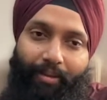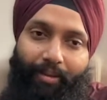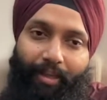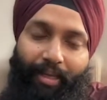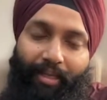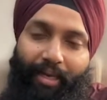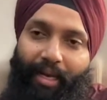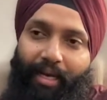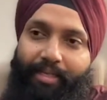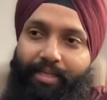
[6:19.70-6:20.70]
And then I
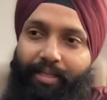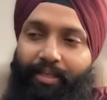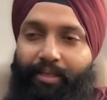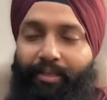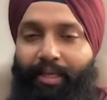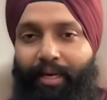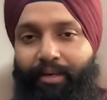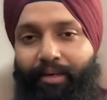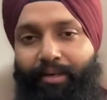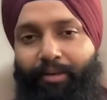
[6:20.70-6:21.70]
asked her that,
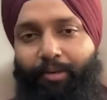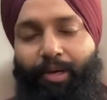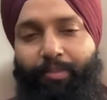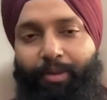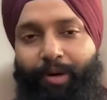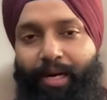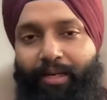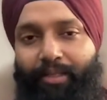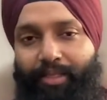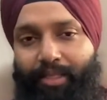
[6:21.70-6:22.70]
okay, but why
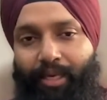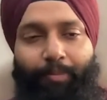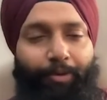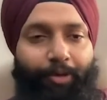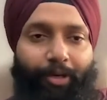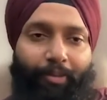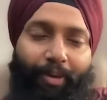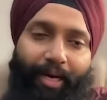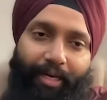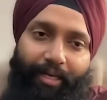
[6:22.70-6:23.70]
did this come to your
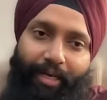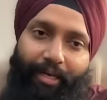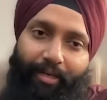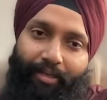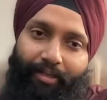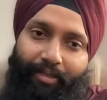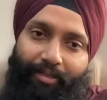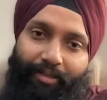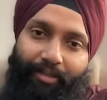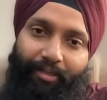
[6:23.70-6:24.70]
mind that
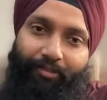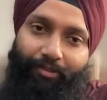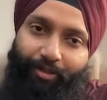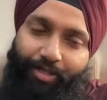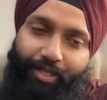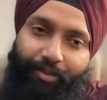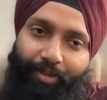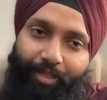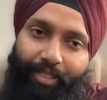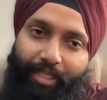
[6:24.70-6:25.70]
the first statement
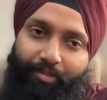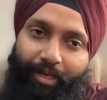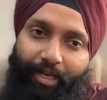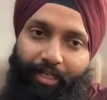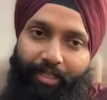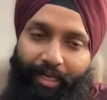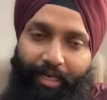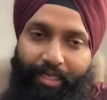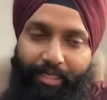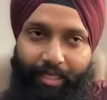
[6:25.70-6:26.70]
is explaining the
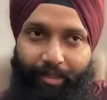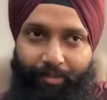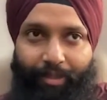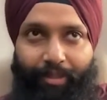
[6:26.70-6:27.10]
second statement?